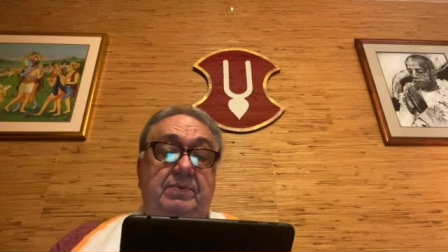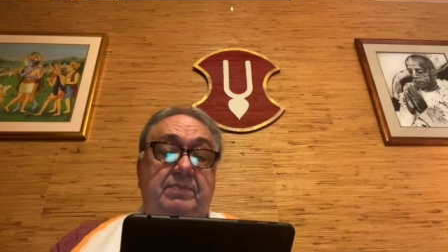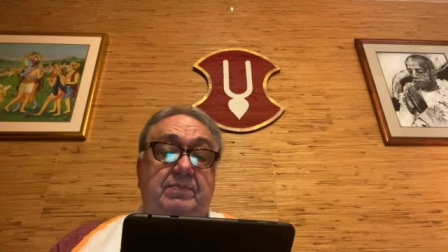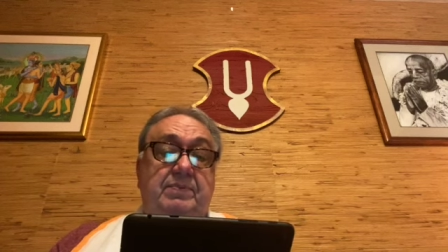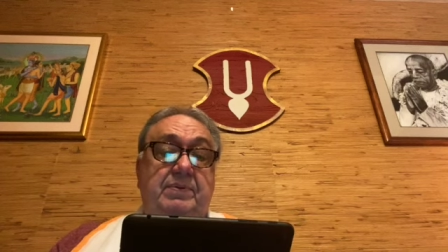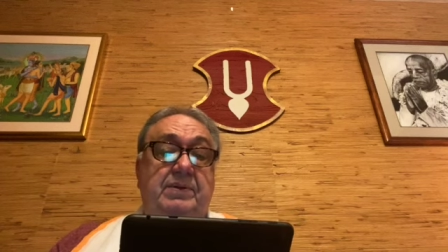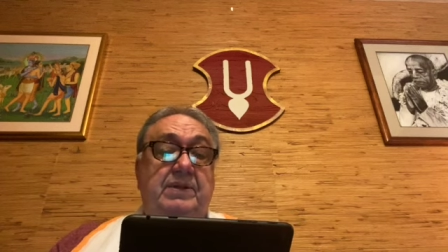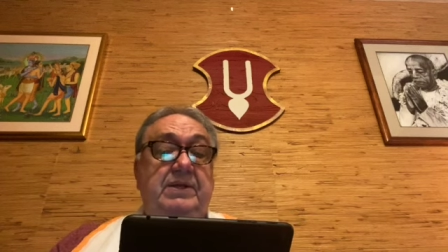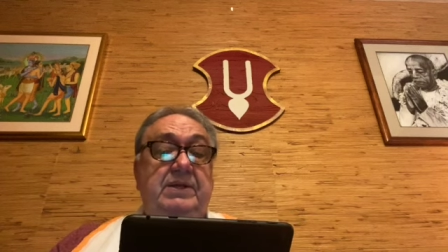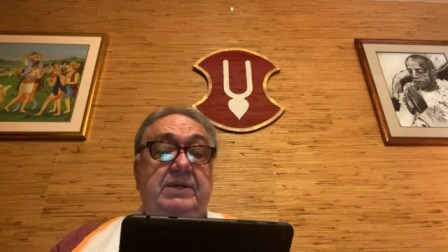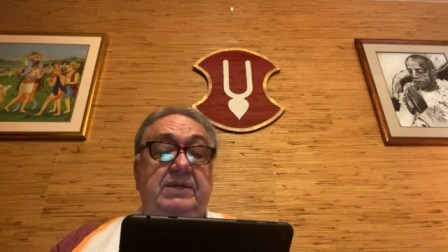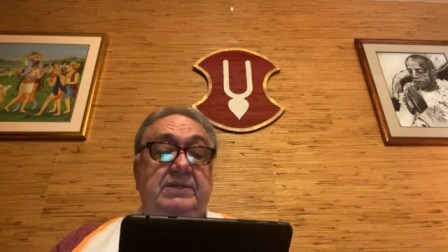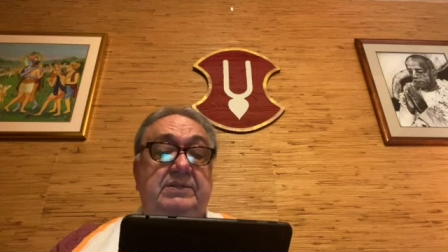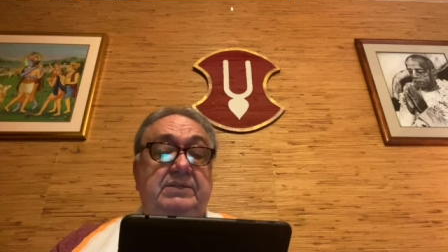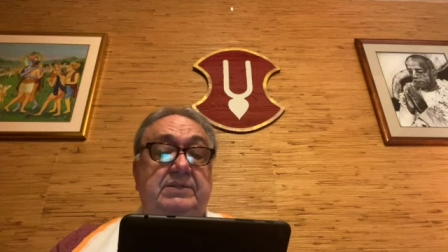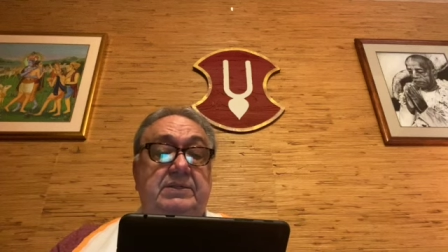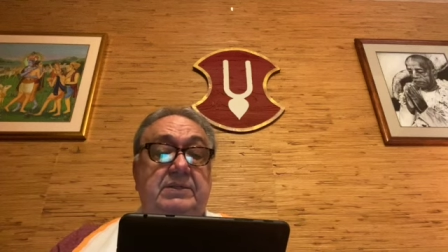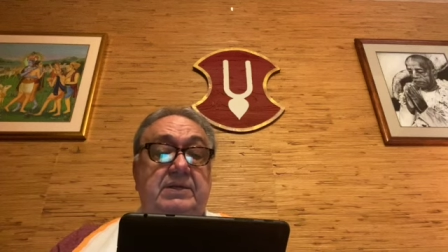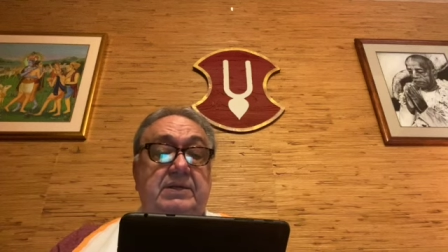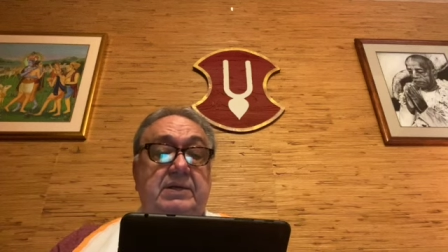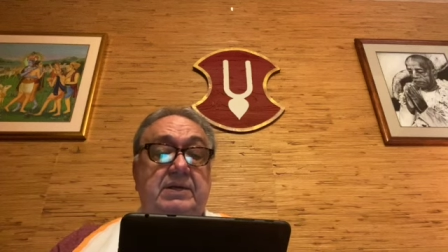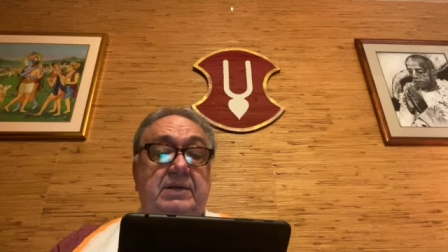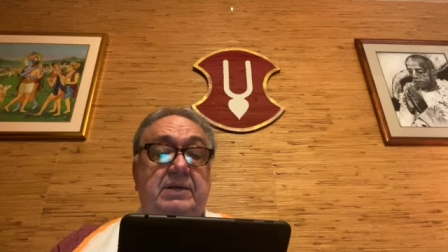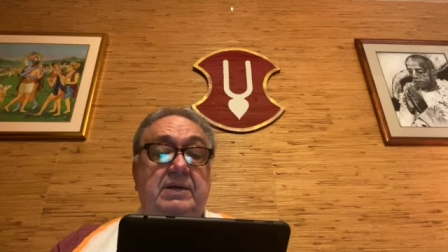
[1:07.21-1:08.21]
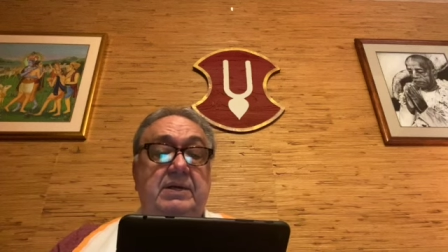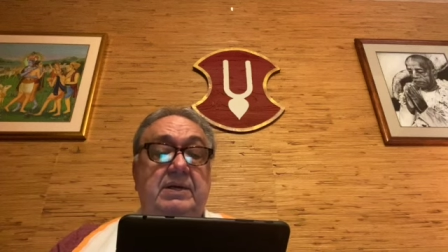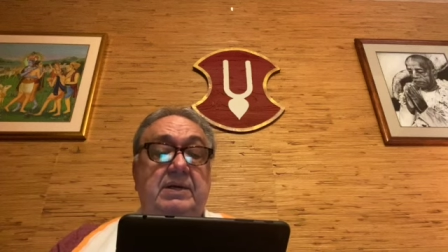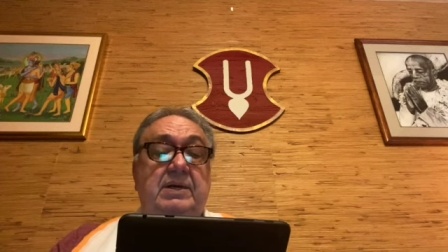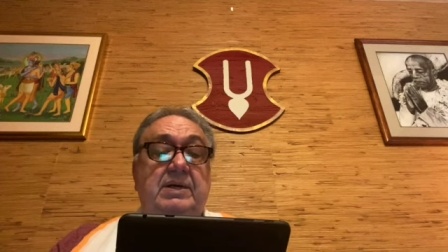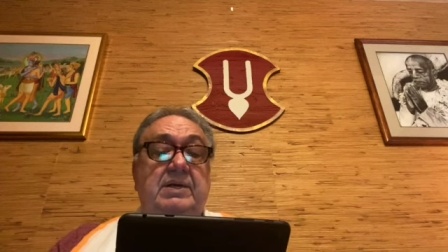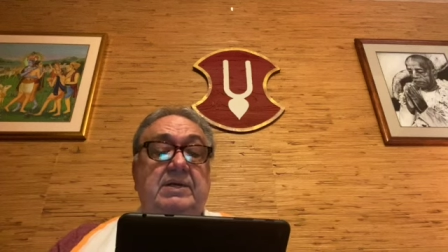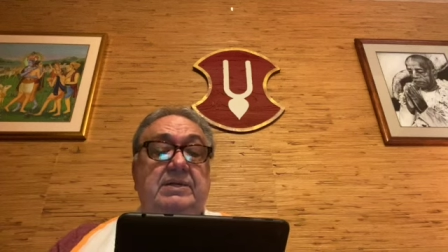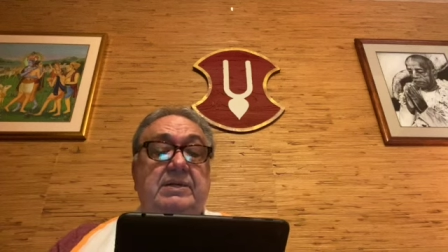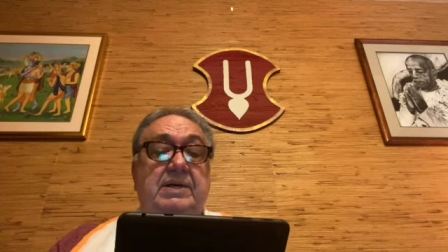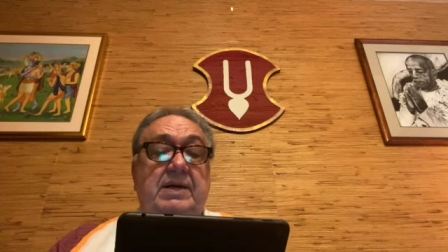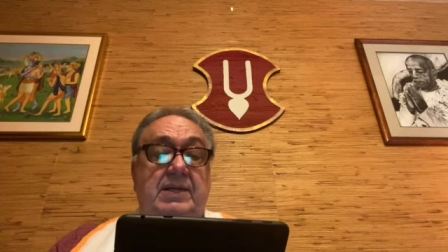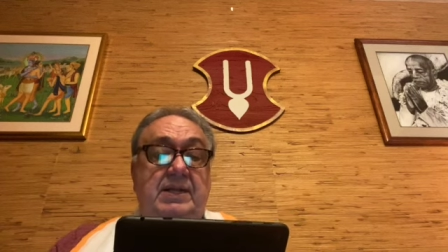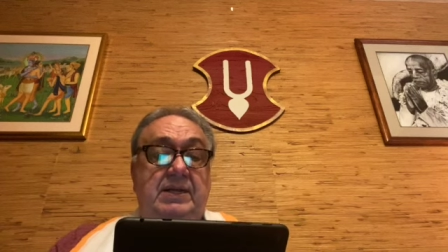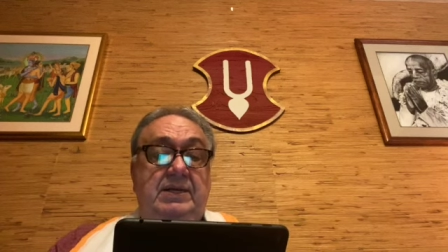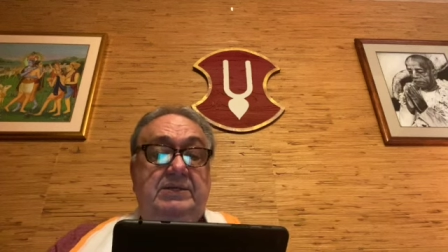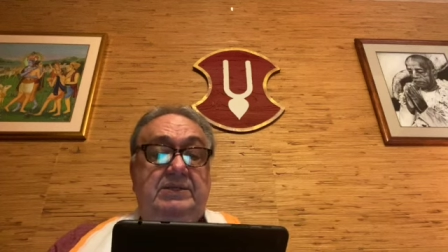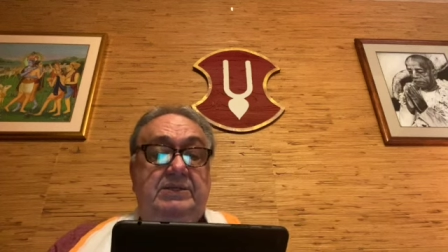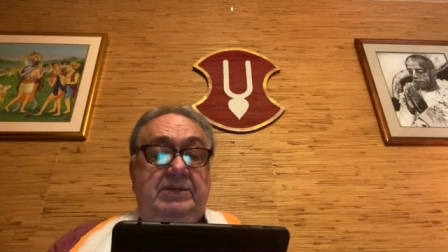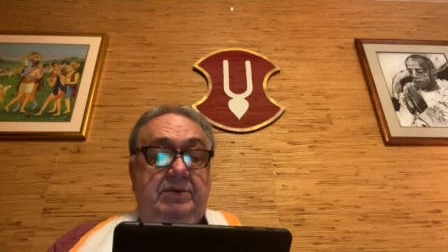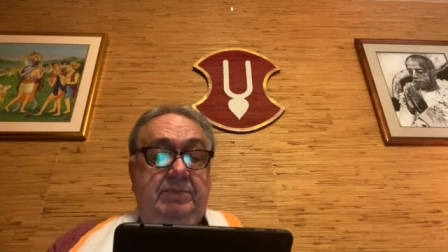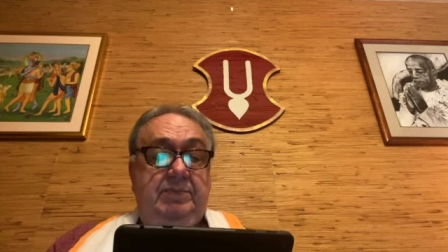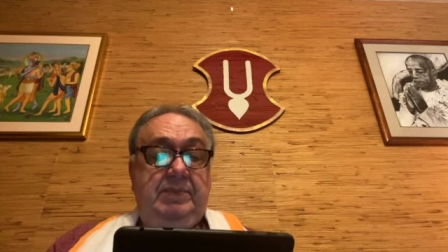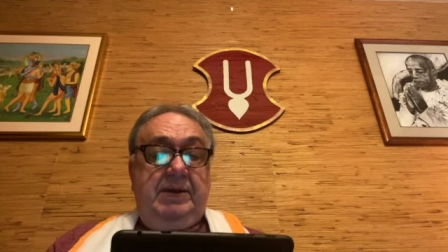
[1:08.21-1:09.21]
please tell us
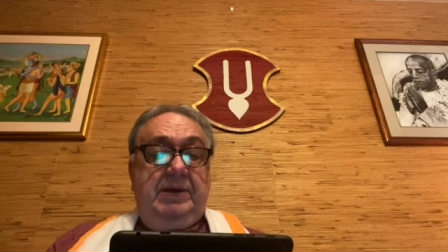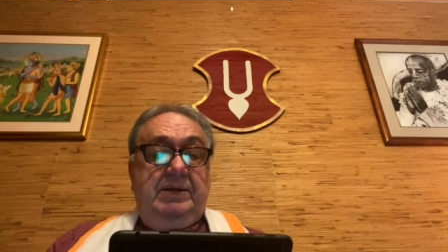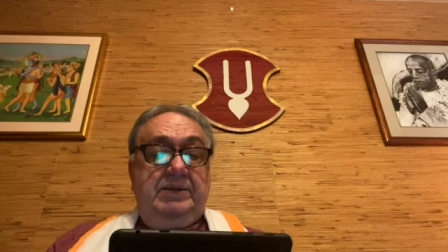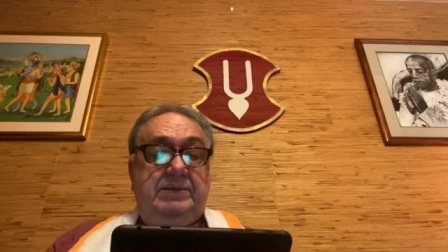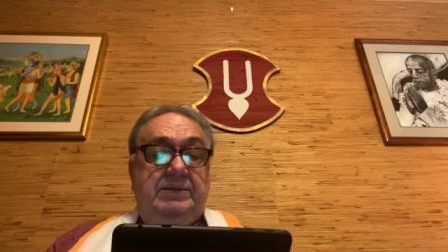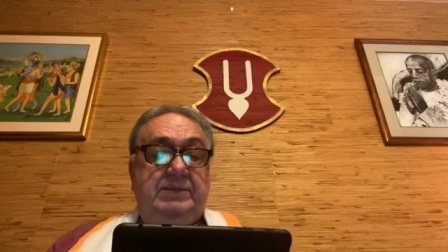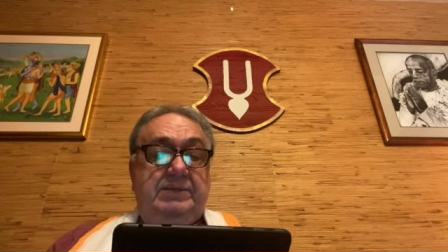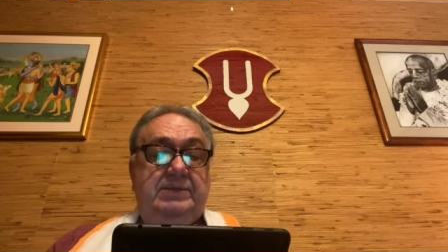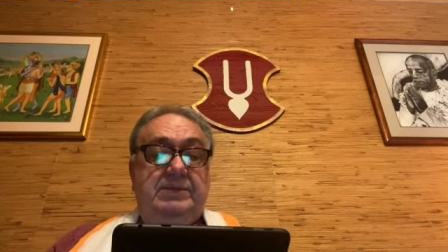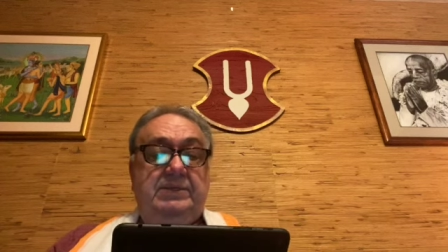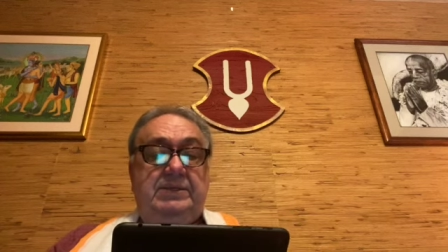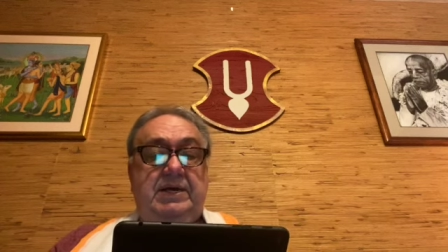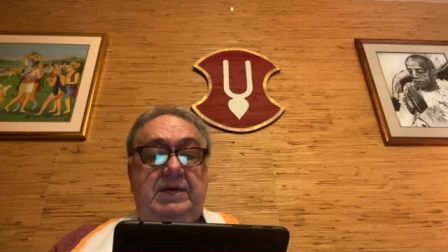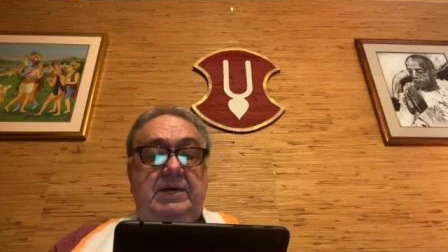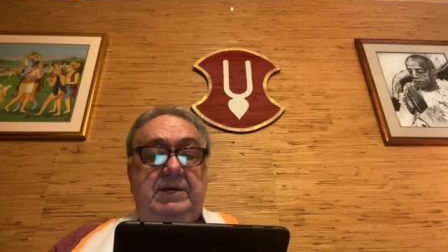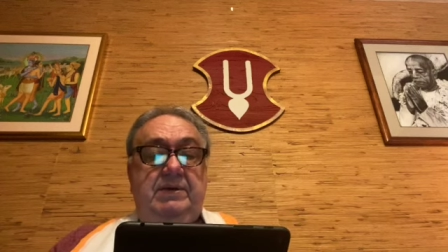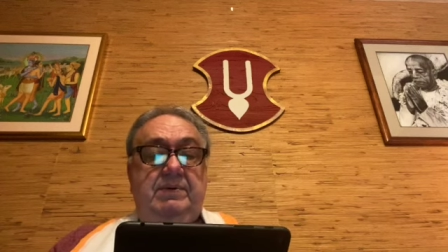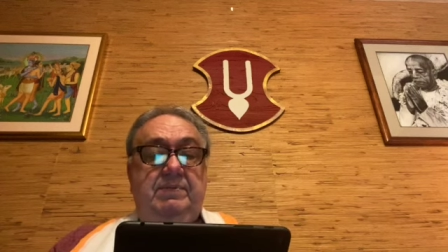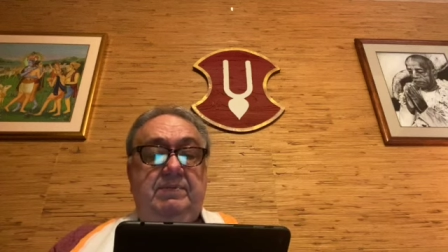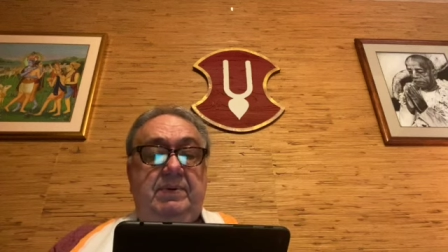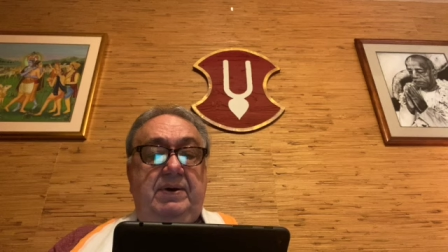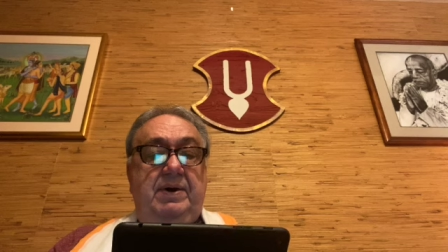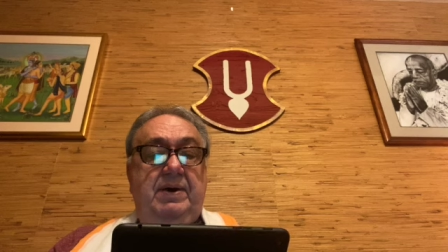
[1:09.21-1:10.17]
about the Sthayi